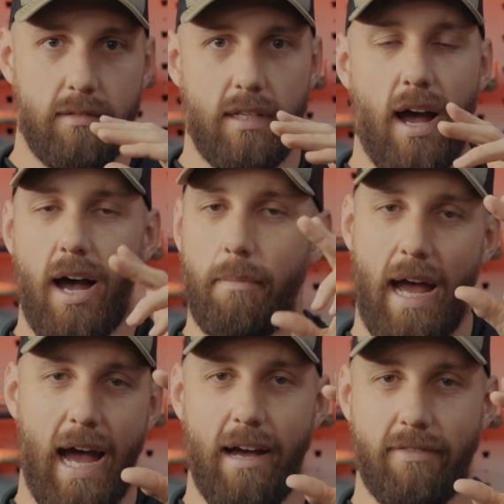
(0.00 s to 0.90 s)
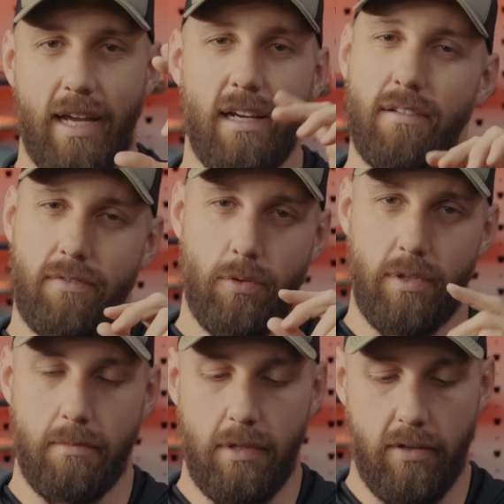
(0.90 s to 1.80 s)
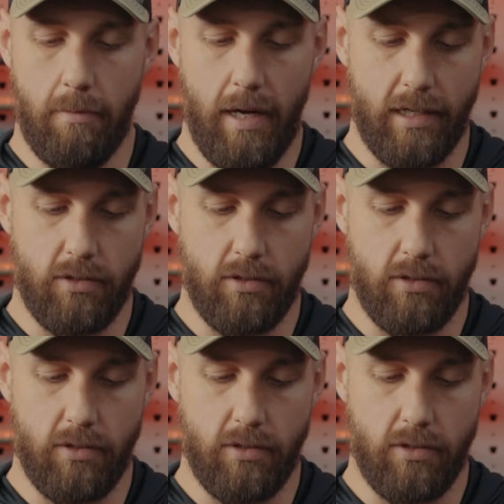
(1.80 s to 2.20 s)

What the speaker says: top half, kind of towards the middle of the pack.